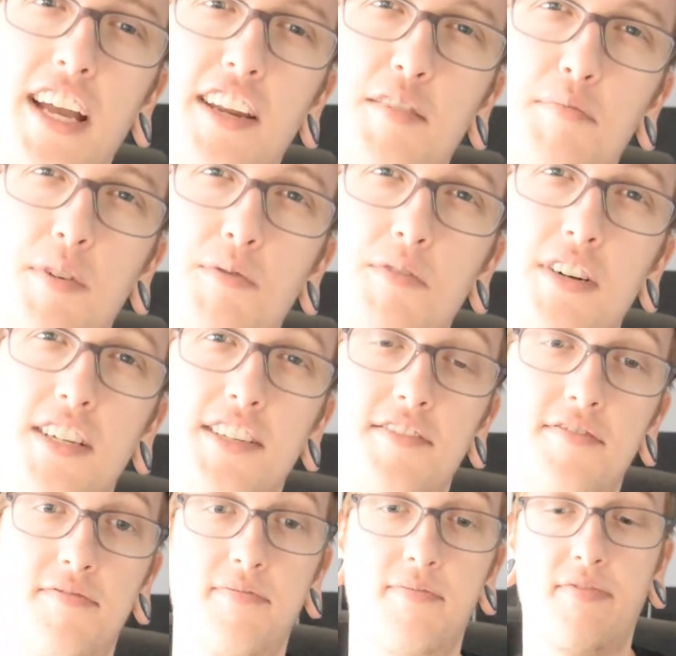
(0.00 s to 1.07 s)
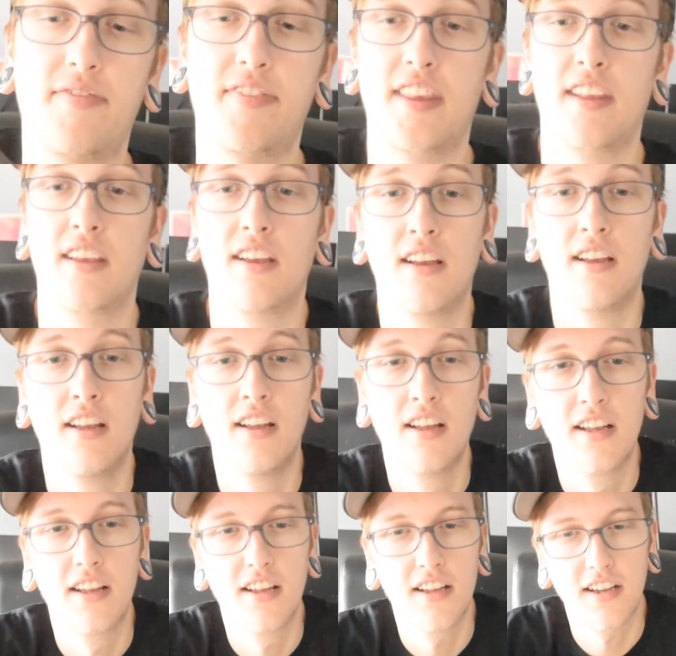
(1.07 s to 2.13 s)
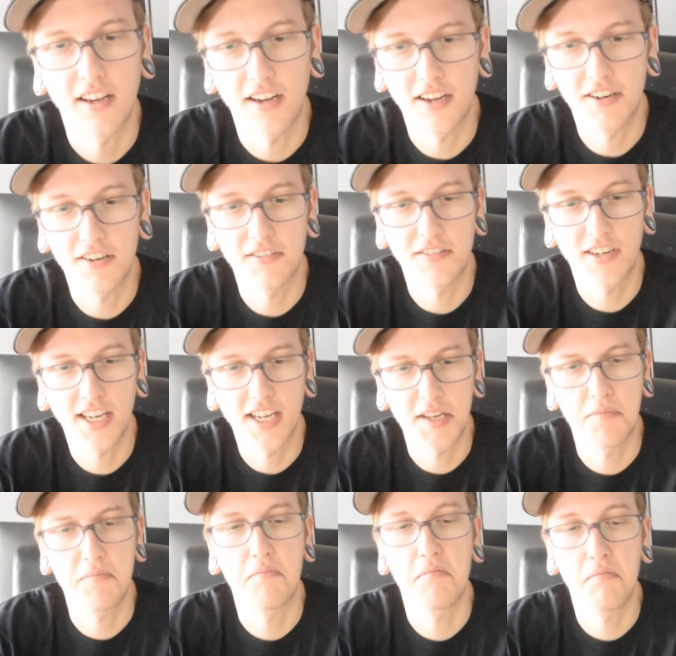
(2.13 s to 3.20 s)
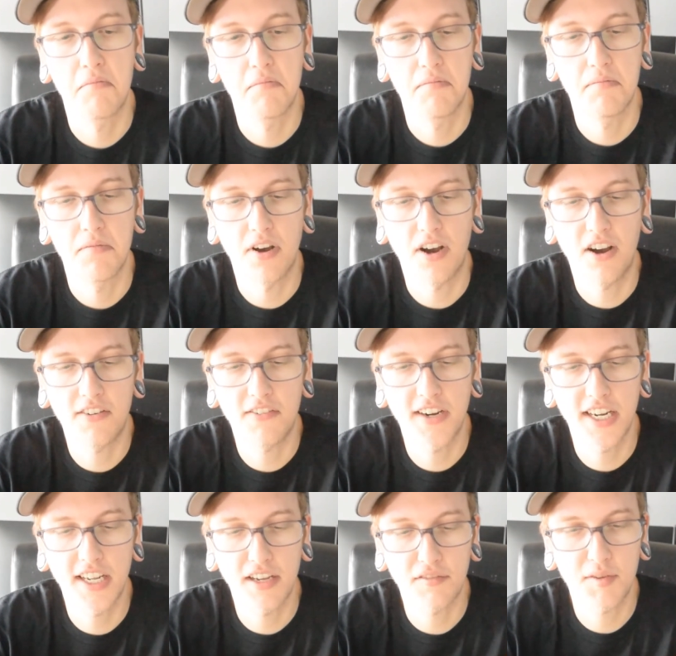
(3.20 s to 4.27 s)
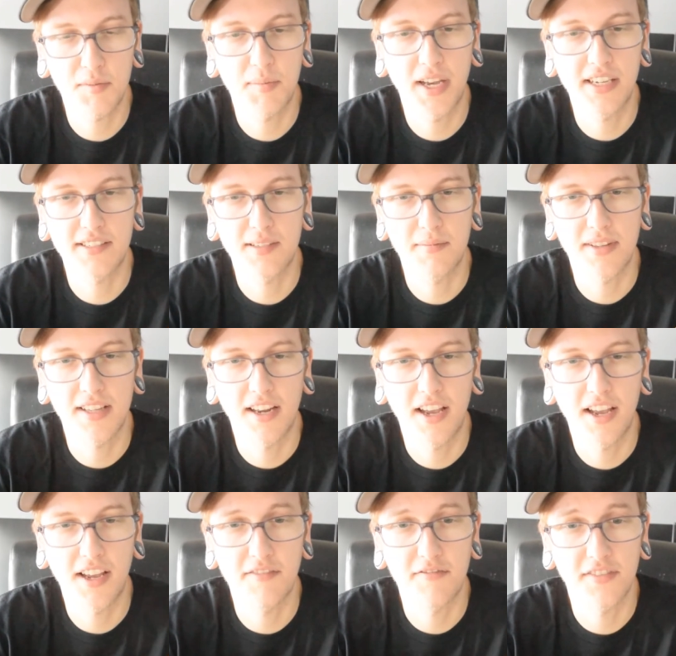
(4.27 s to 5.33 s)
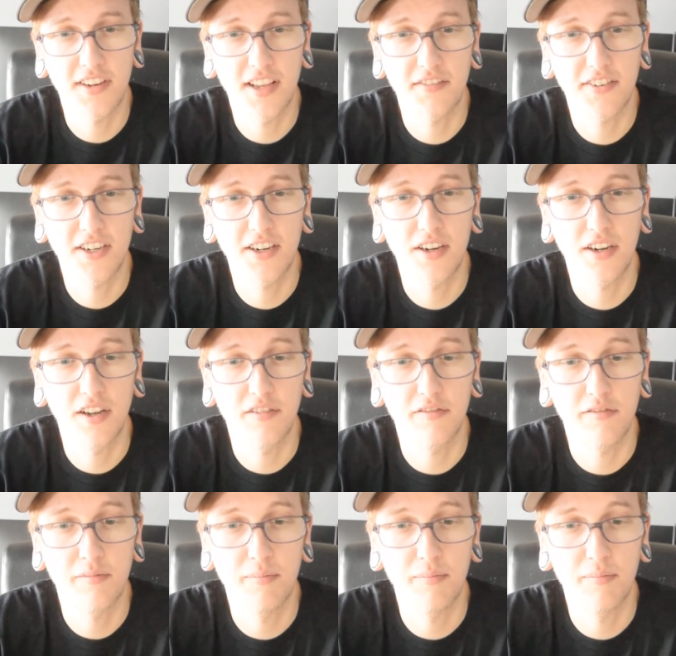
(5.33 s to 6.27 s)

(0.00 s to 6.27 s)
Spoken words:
Number one. Alright. Already off the bat, something I've never heard of.